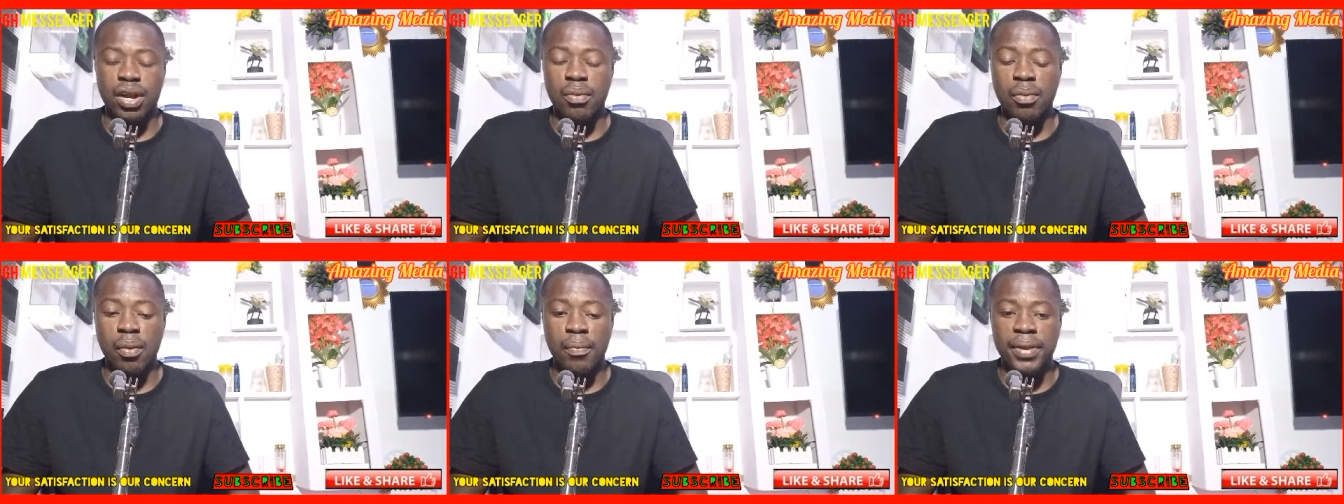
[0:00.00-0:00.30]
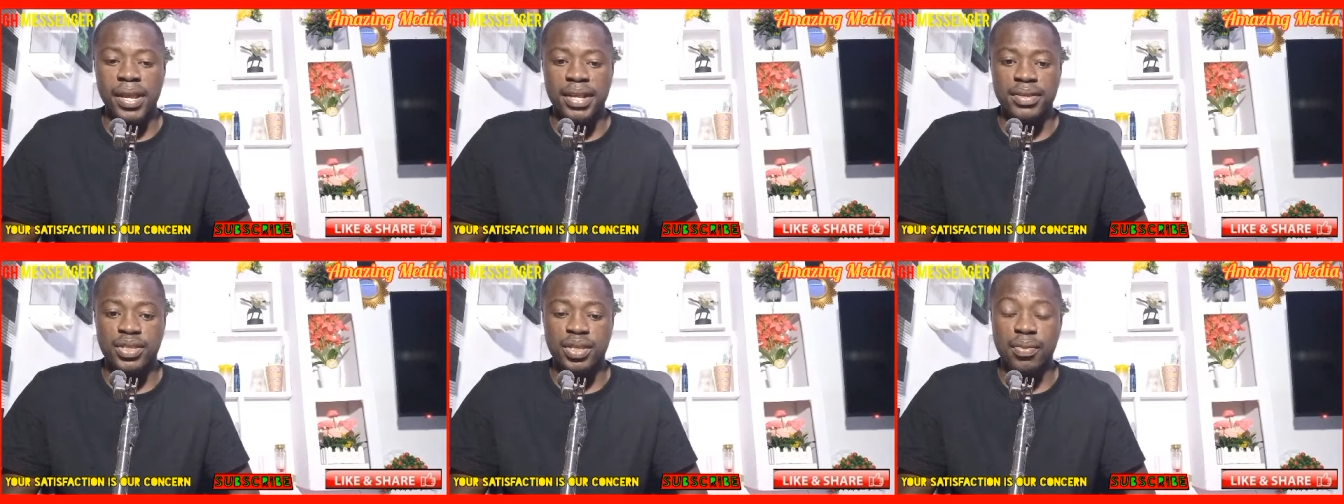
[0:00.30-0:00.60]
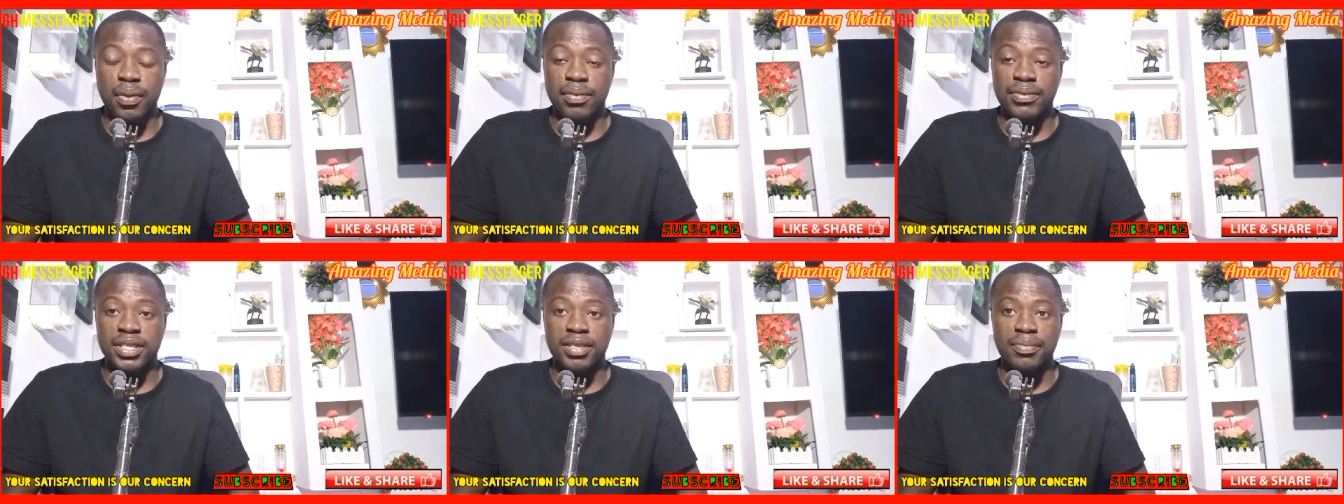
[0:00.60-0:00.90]
And one million
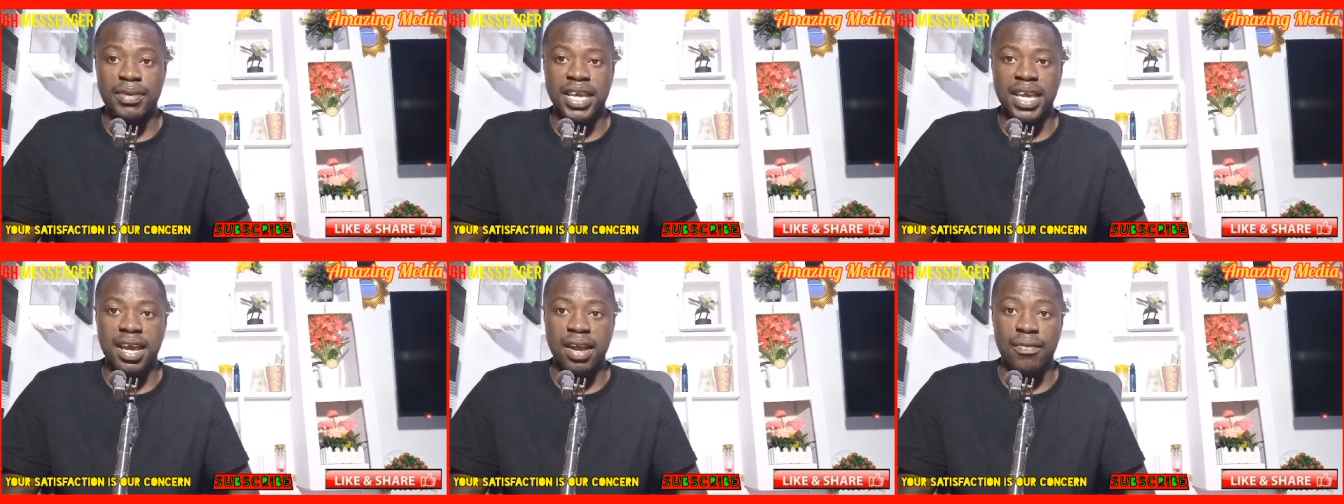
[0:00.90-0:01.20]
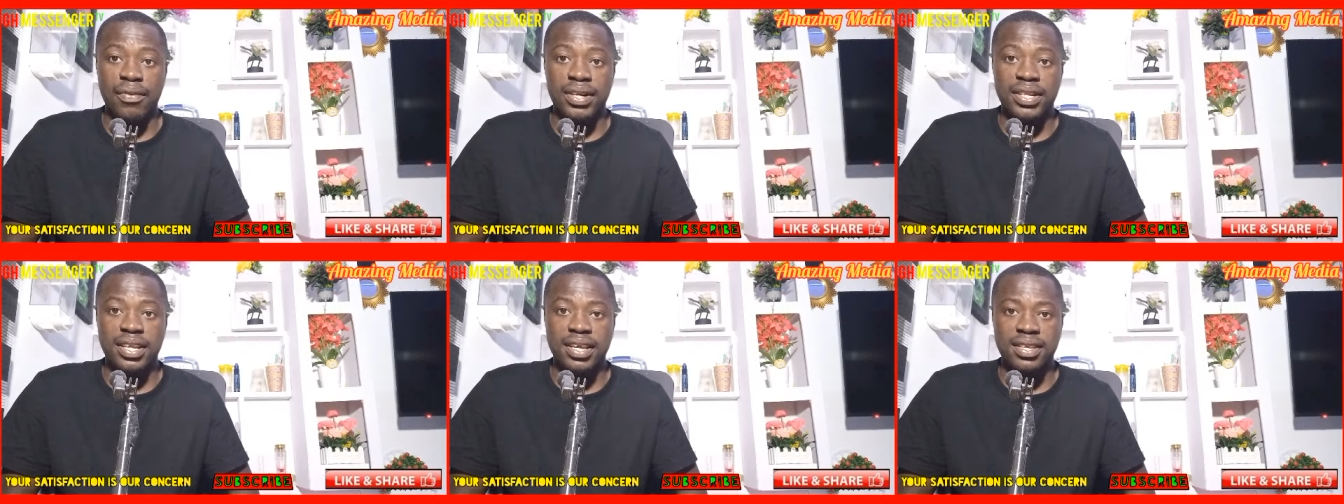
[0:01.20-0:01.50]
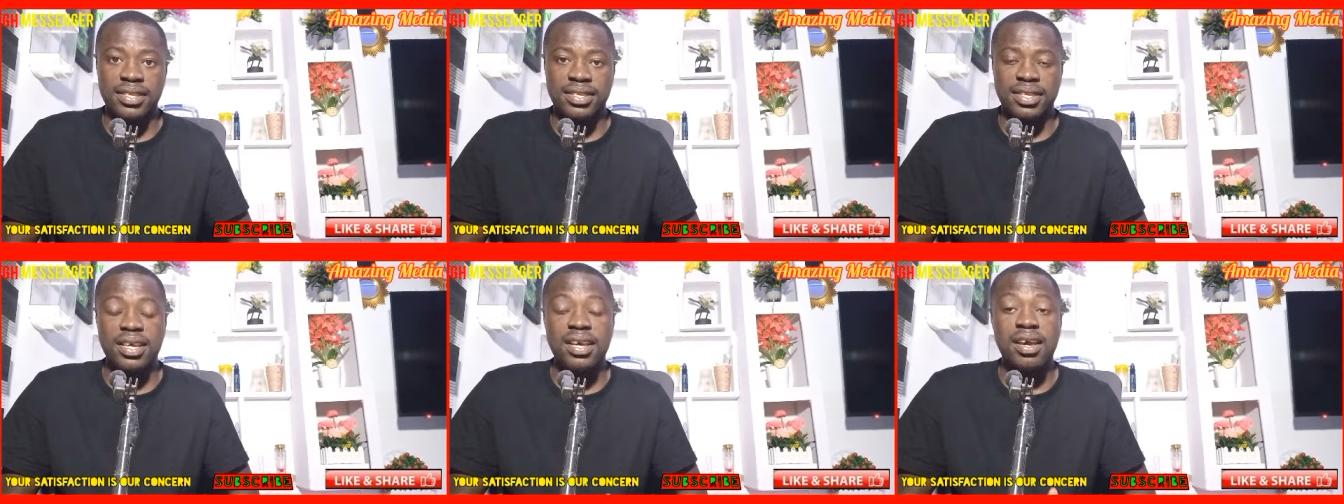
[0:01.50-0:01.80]
seems to be over
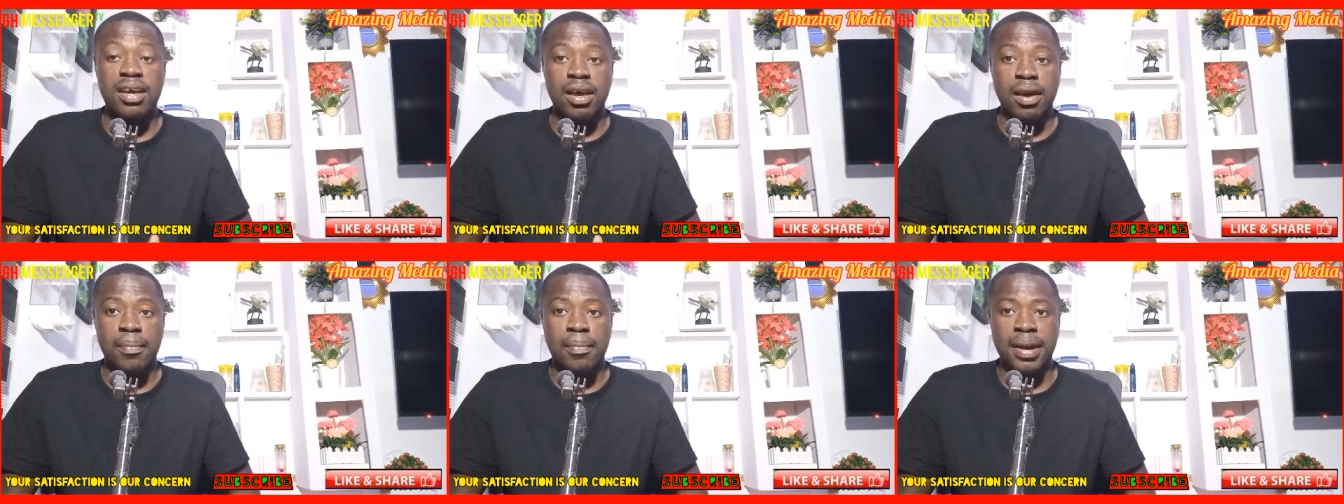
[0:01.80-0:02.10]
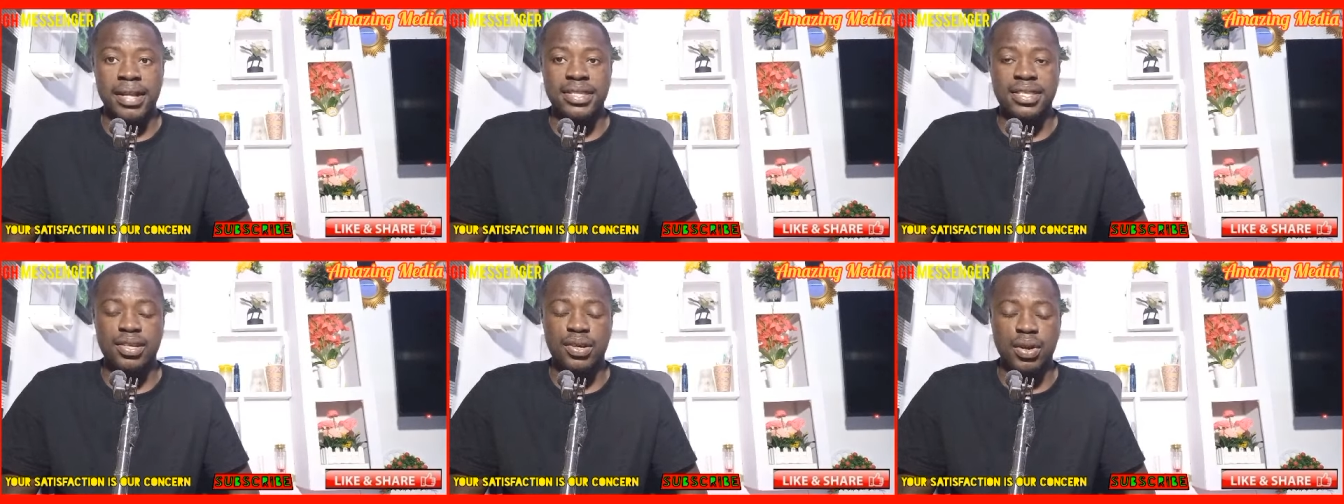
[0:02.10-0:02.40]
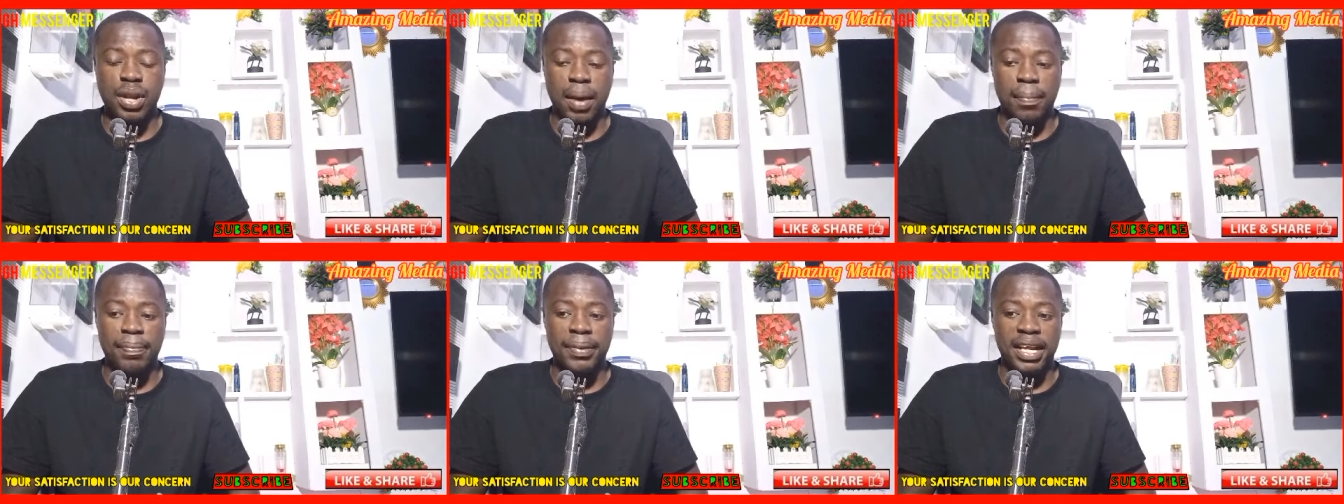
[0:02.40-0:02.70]
this
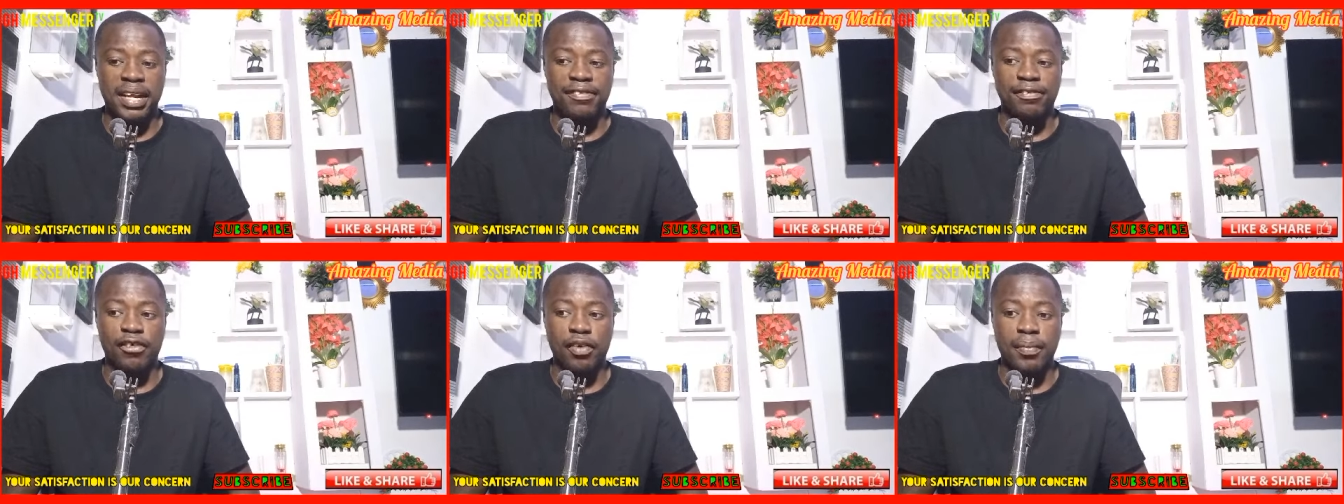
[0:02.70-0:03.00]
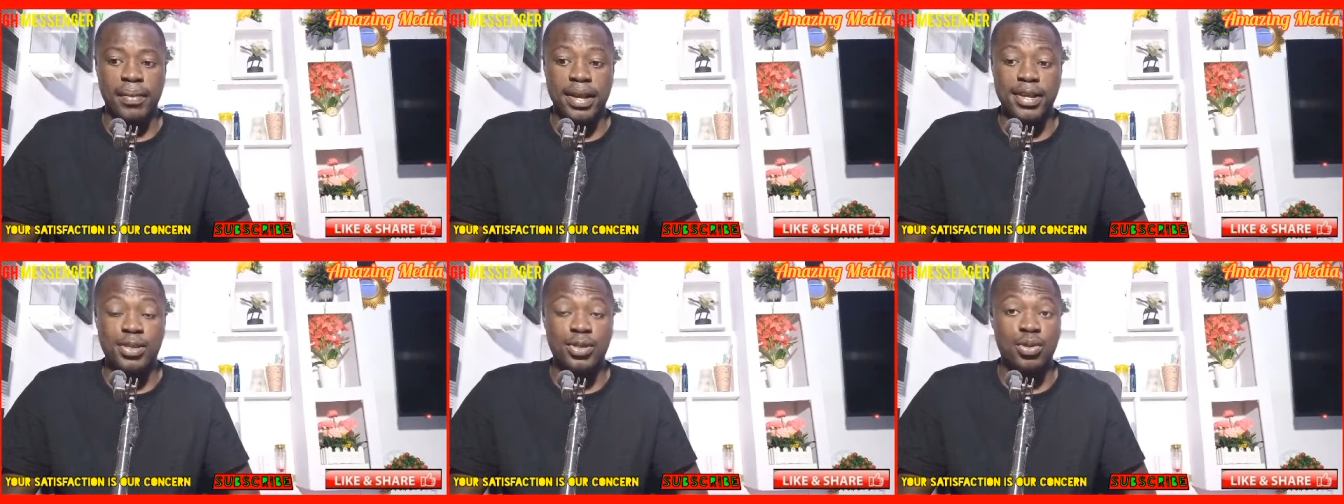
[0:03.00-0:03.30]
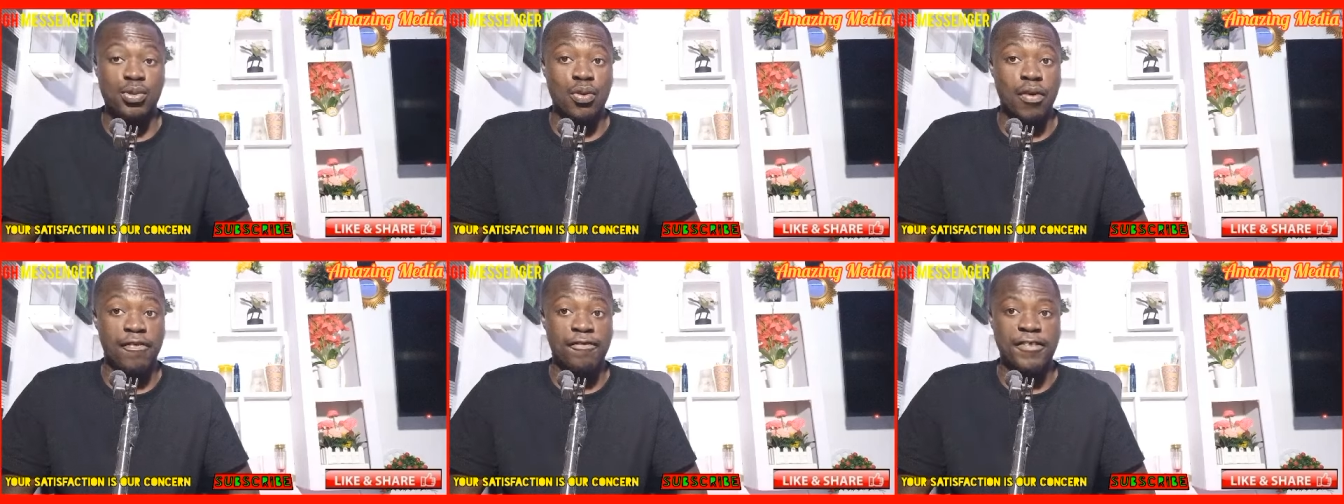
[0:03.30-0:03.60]
particular platform as
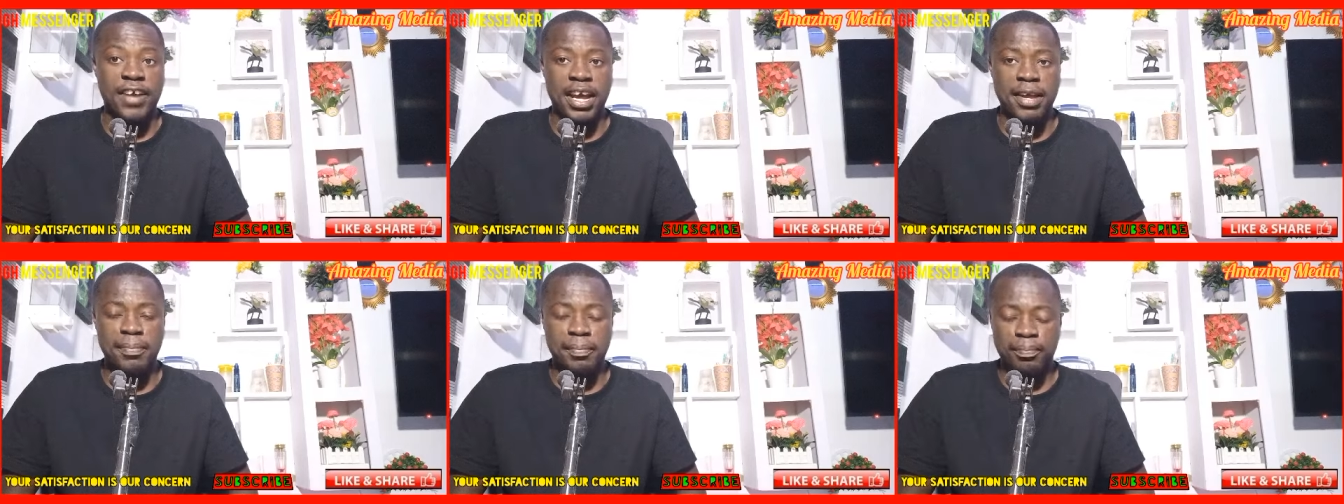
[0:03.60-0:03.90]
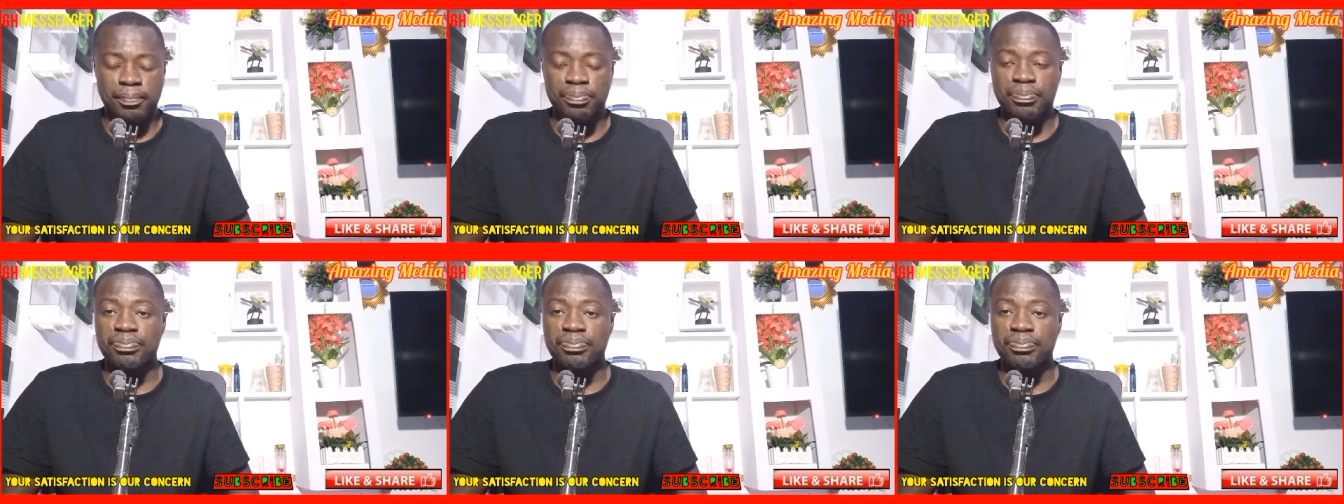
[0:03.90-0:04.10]
so offer.